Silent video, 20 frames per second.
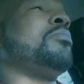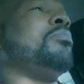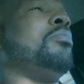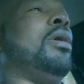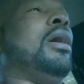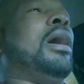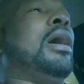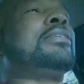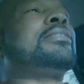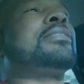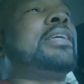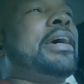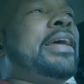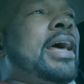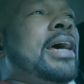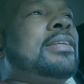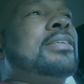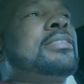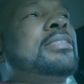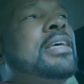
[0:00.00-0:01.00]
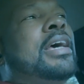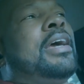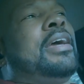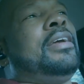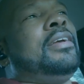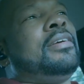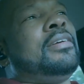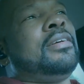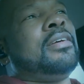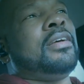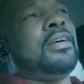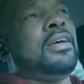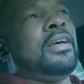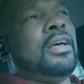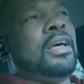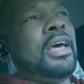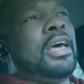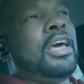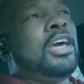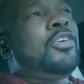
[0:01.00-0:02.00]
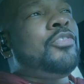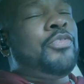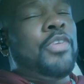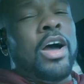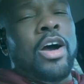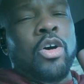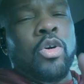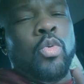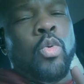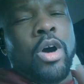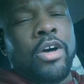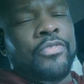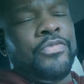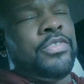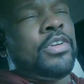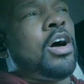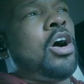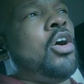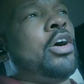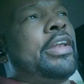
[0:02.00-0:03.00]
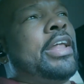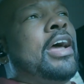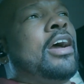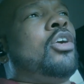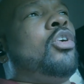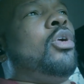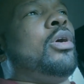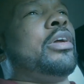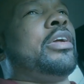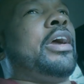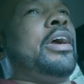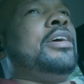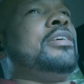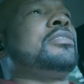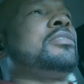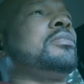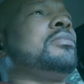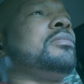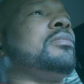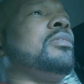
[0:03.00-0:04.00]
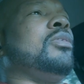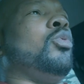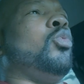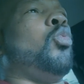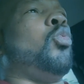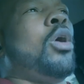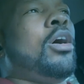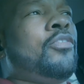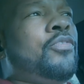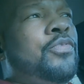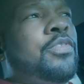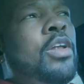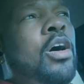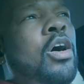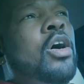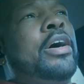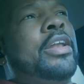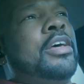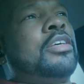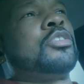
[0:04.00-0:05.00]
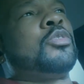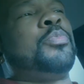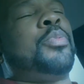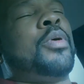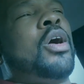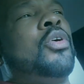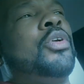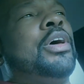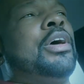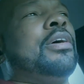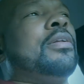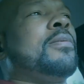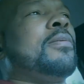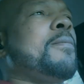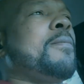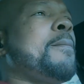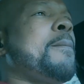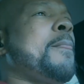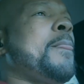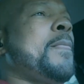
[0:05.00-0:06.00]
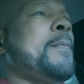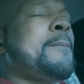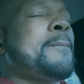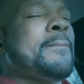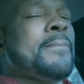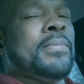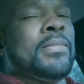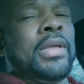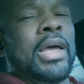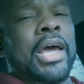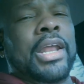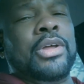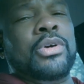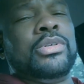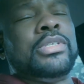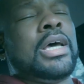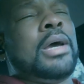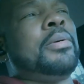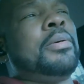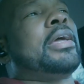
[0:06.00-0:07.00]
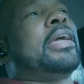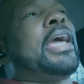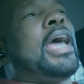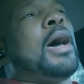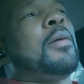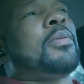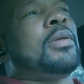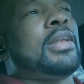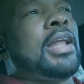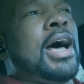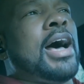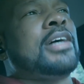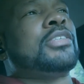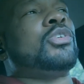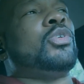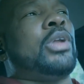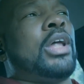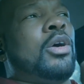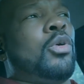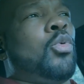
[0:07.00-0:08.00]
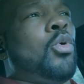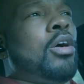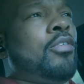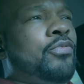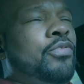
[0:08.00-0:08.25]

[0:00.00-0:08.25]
But I say that to say he found one flaw in that court case, one flaw in his opponent, and he was able to capitalize on that one